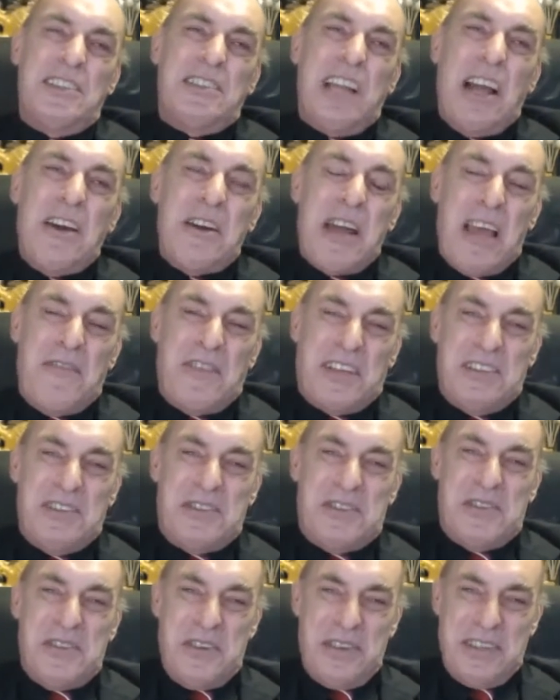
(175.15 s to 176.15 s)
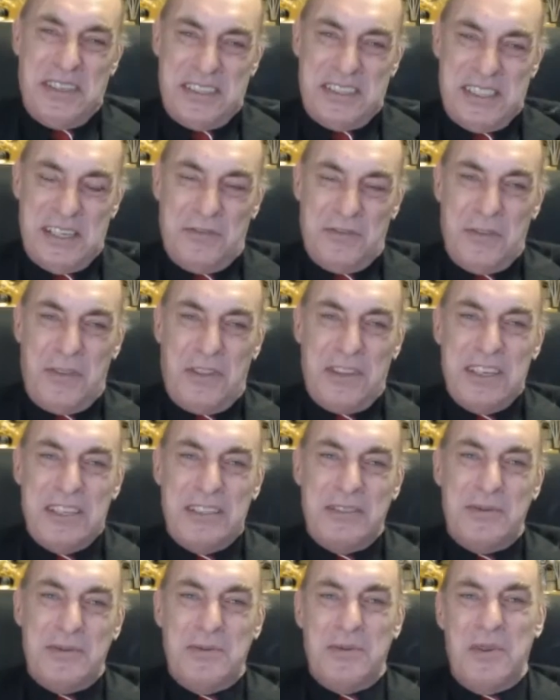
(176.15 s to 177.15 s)
don't over concern yourself
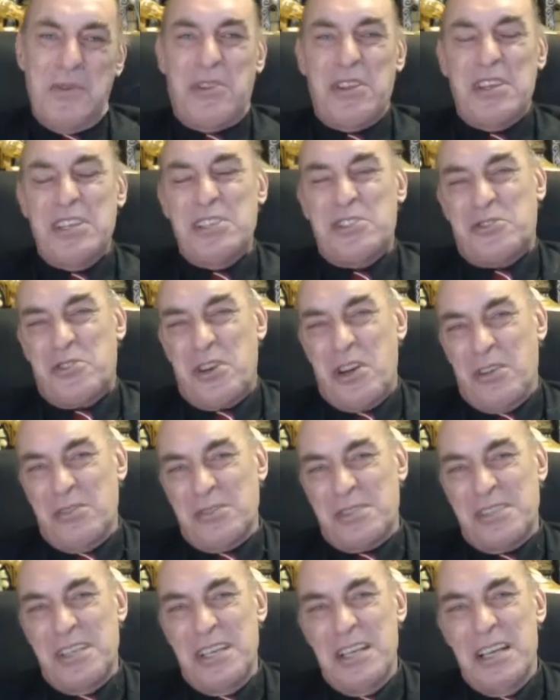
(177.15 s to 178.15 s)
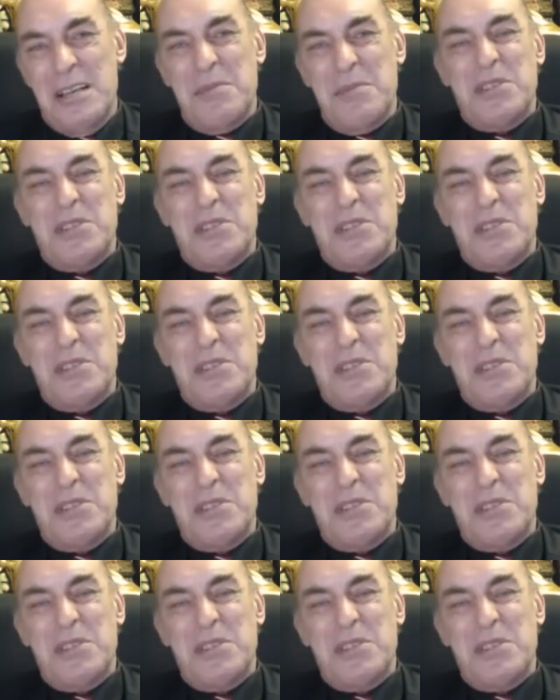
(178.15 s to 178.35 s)
with these trolls,